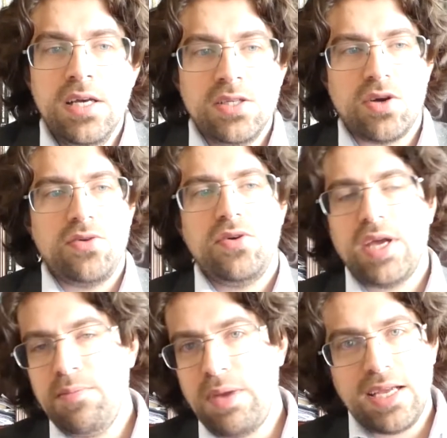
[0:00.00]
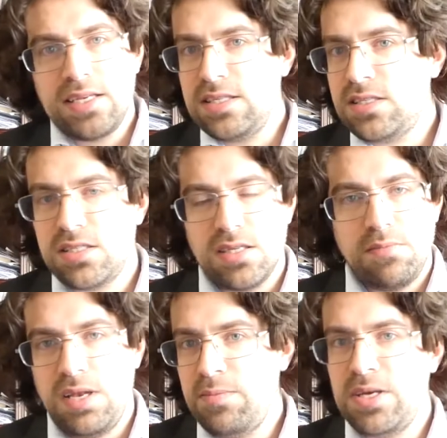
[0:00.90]
So you can make
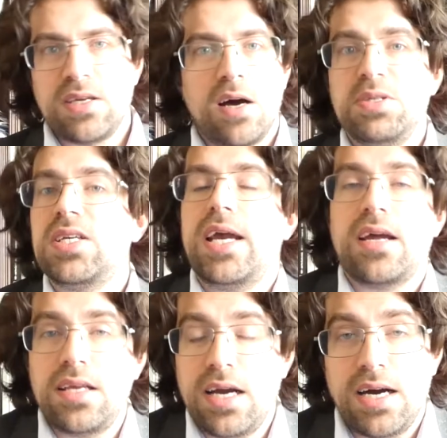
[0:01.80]
this limit arbitrarily